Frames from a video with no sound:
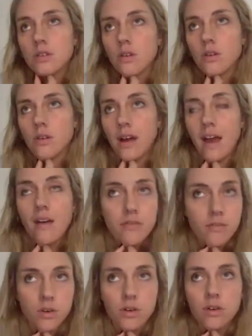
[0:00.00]
or
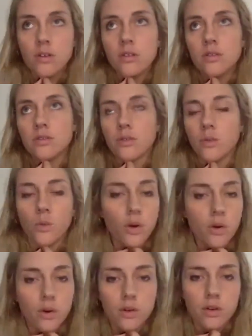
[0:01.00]
effort or
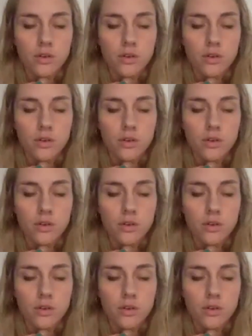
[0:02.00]
work.